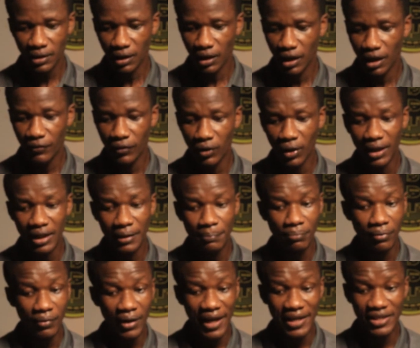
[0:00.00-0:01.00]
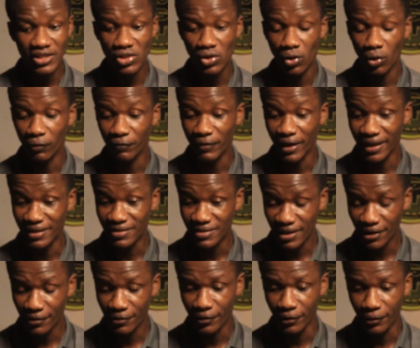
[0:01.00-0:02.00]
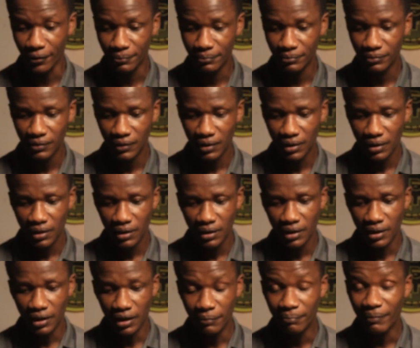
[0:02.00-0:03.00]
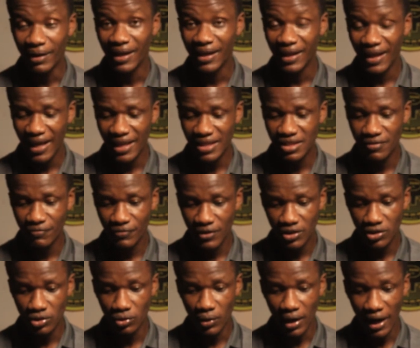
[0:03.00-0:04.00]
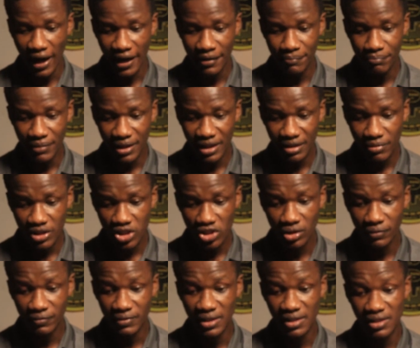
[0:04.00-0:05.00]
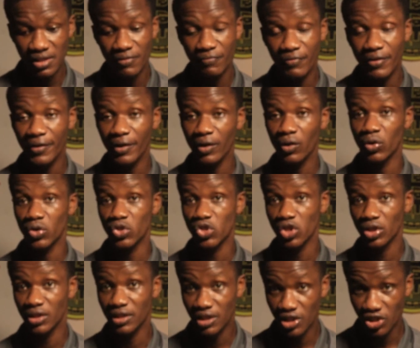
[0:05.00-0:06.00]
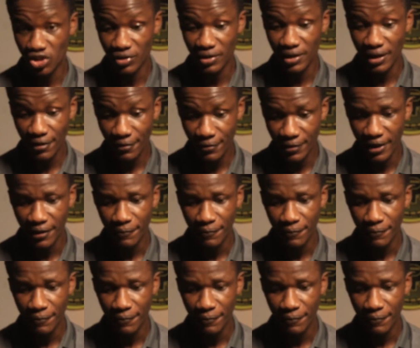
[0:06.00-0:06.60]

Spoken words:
If you look at the price of Ethereum, in my last video, I made mention of this very consolidation area.